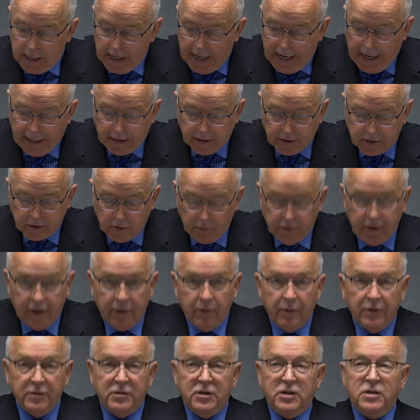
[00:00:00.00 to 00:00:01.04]
And so they
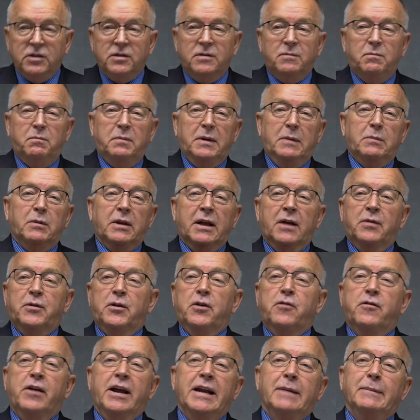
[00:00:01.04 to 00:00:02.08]
were just people out there
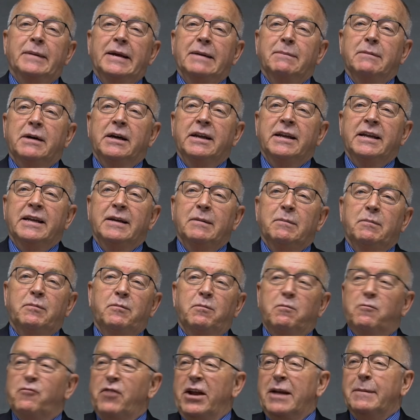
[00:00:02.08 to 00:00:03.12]
trying to make money and
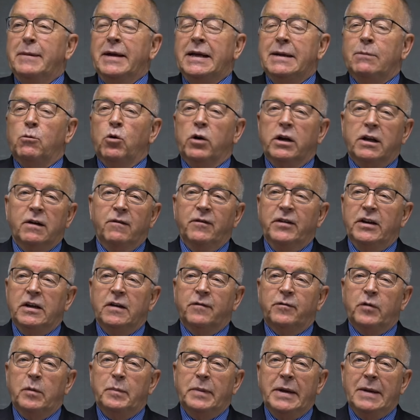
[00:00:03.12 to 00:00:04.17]
trying to make it more
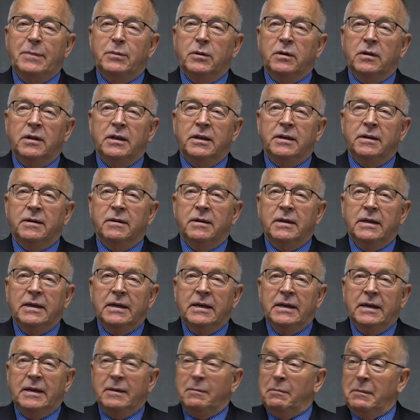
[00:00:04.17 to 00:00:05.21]
convenient for people. And
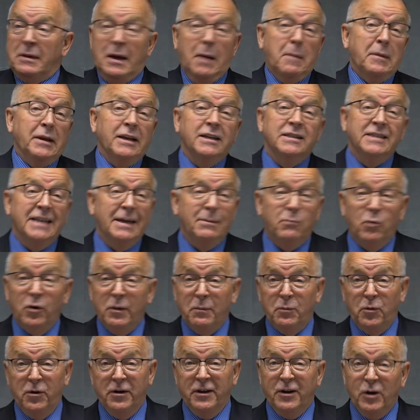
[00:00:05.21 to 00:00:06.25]
I mean, isn't that more
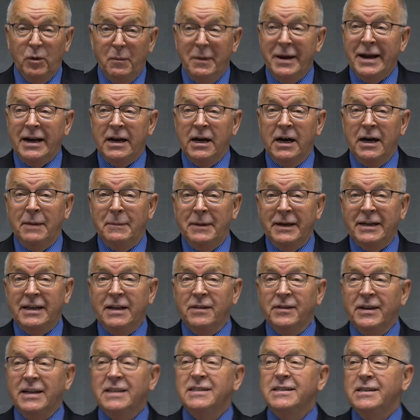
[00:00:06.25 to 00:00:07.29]
important than obeying God, making
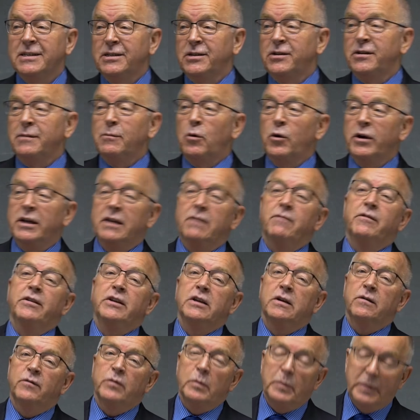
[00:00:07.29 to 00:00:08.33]
things easier and more
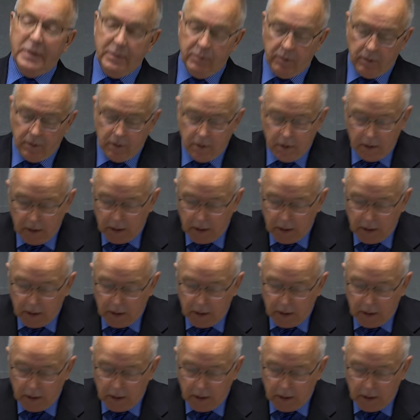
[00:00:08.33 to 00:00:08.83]
convenient for people,